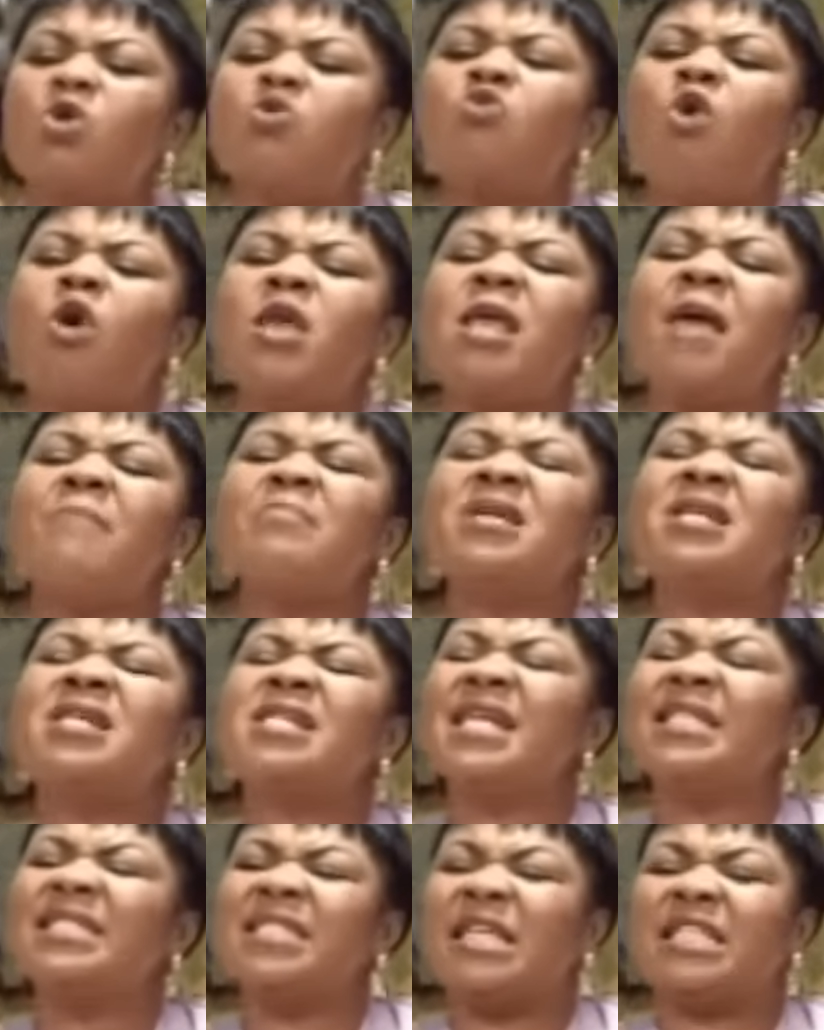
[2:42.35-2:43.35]
No, you're my
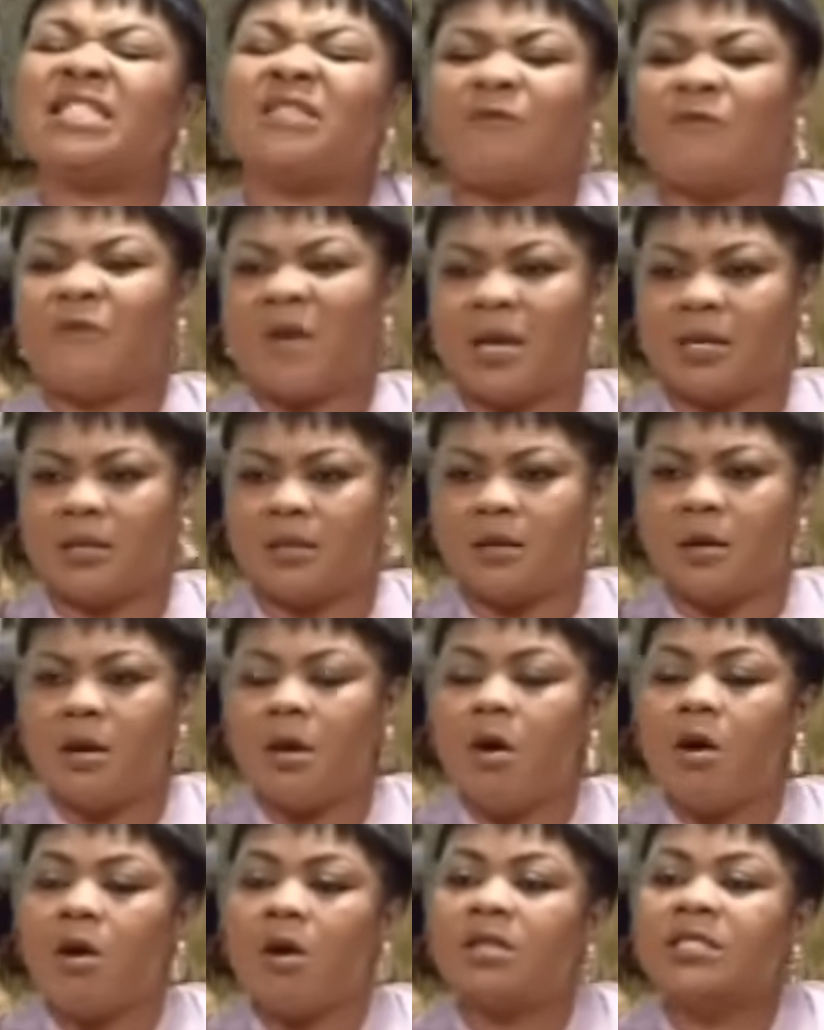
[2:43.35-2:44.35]
greatest fan.
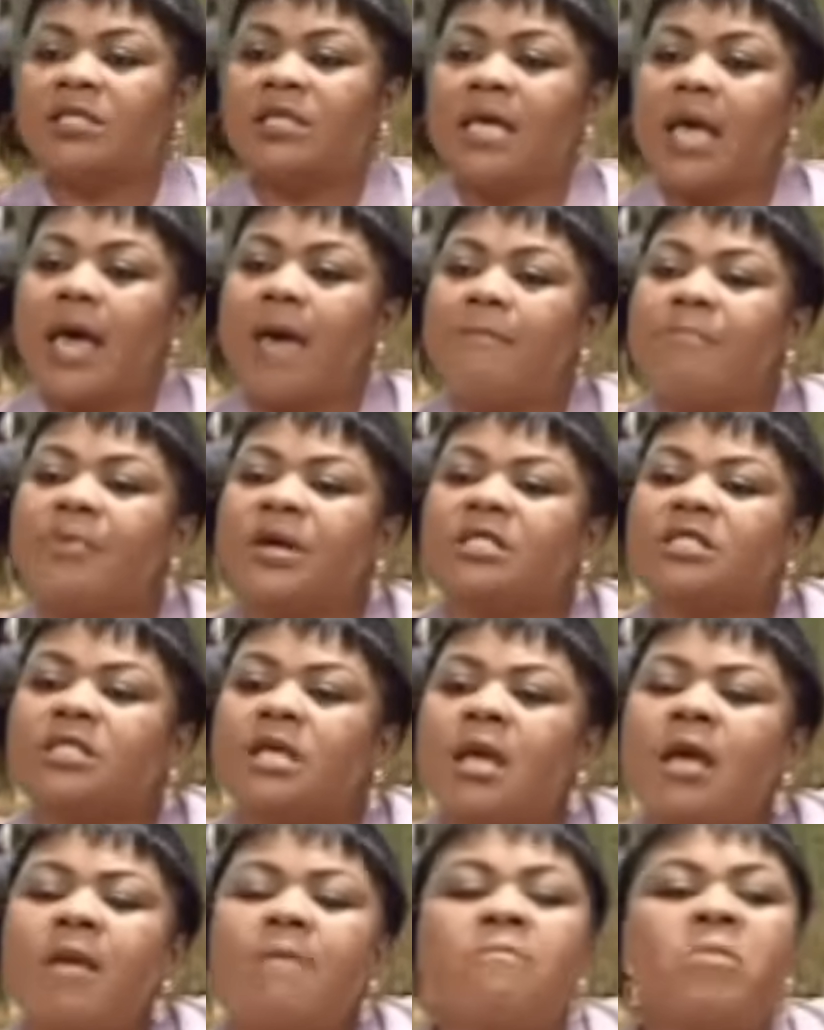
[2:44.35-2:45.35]
Or see, Empress,
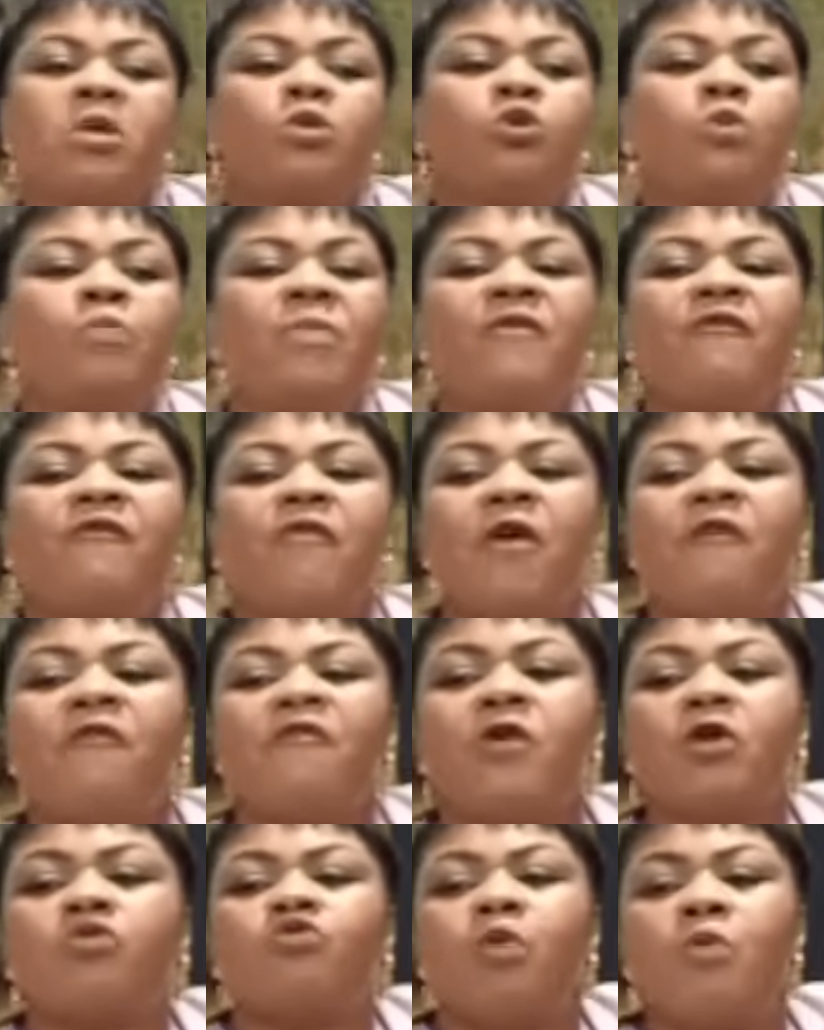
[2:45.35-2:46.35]
me to move
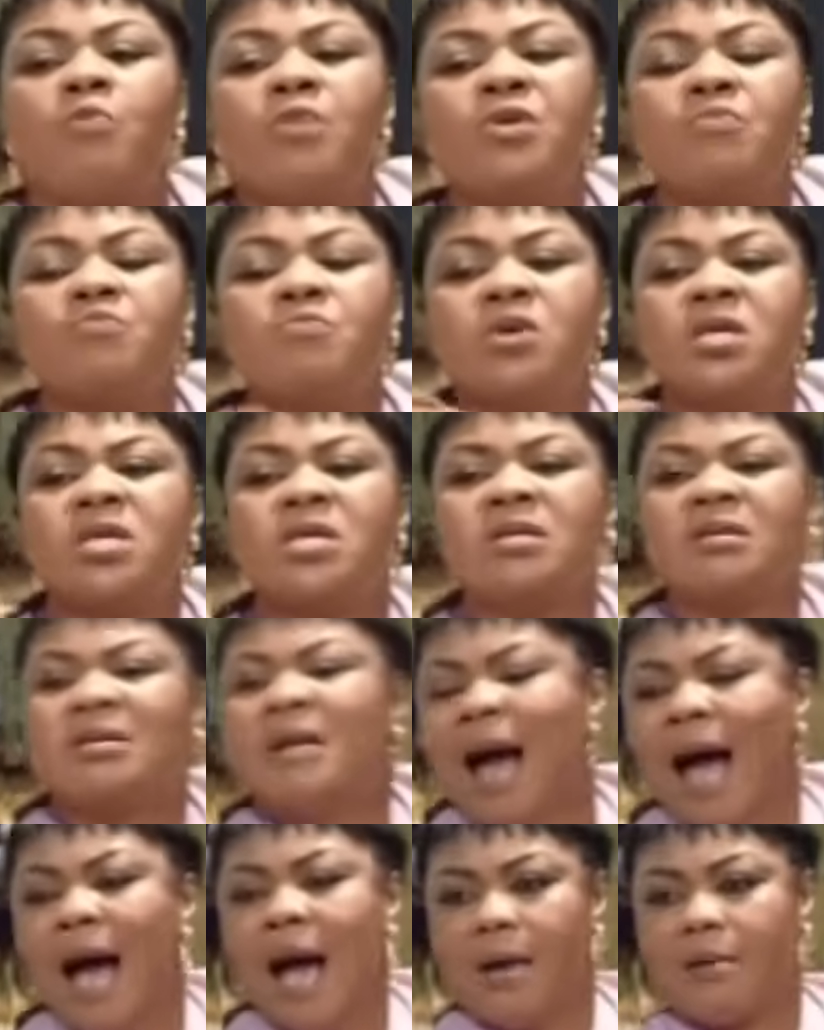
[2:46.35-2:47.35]
for
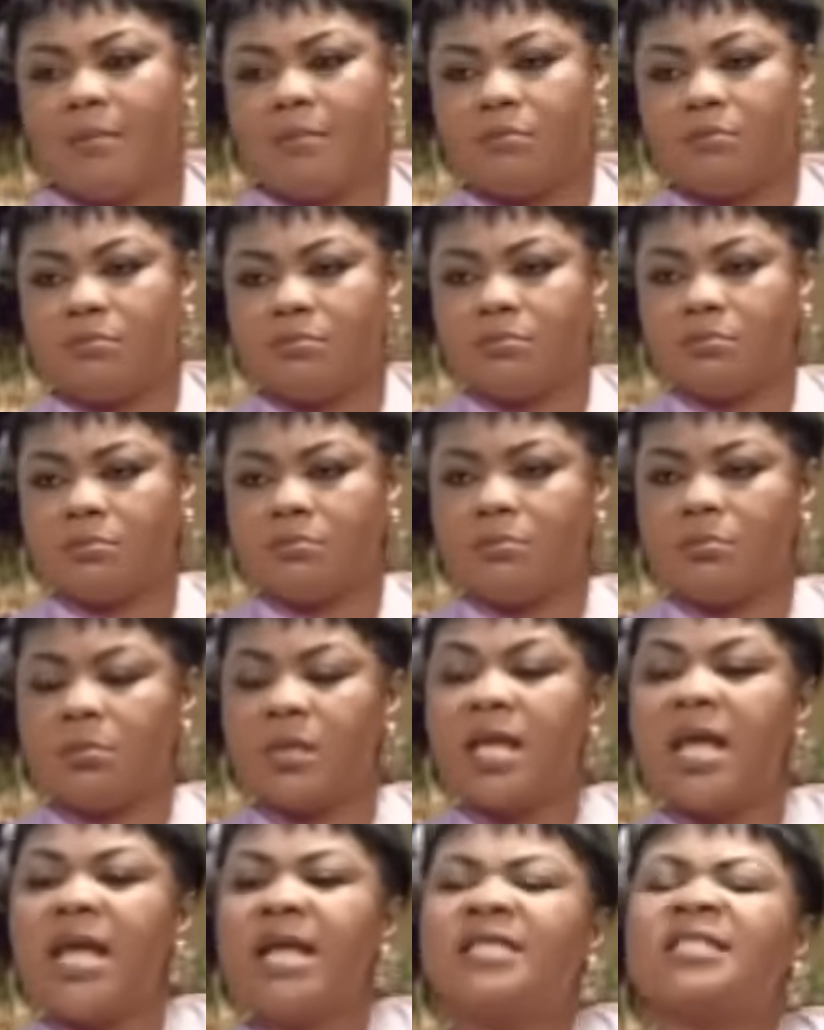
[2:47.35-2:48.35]
Dominum.
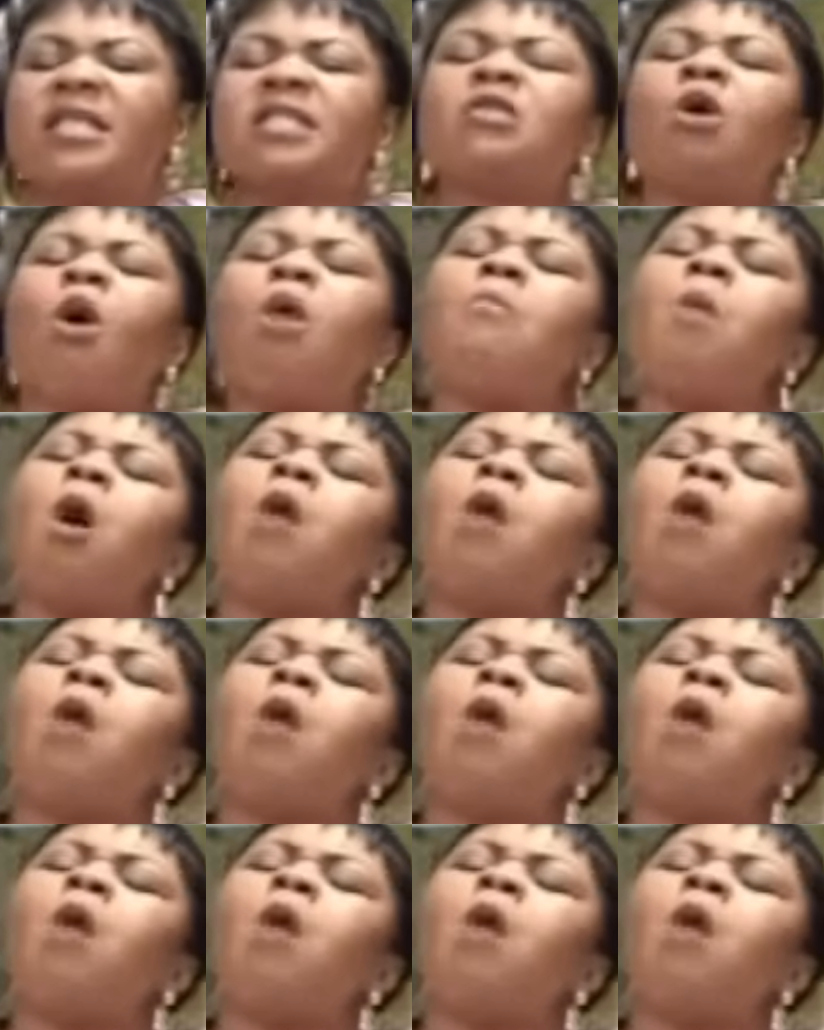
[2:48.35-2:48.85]
Sister, I'm